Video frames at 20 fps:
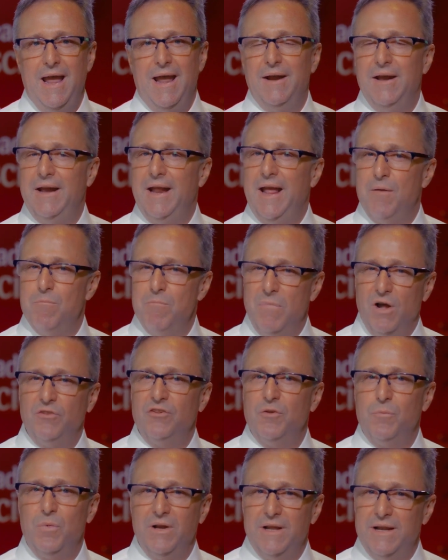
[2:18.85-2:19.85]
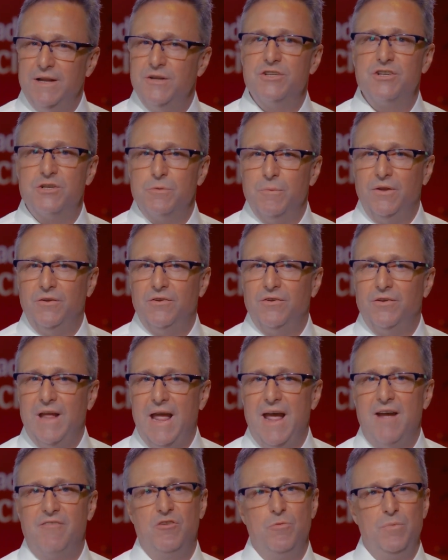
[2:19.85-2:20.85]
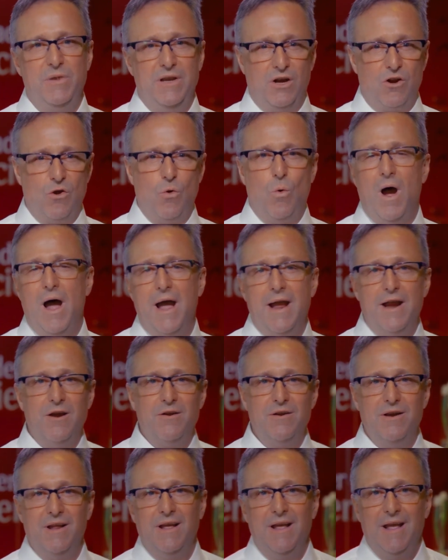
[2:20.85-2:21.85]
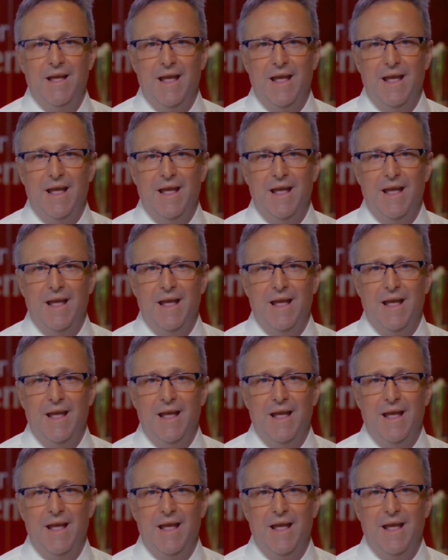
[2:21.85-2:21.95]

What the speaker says: and multiple instruments have to be acquired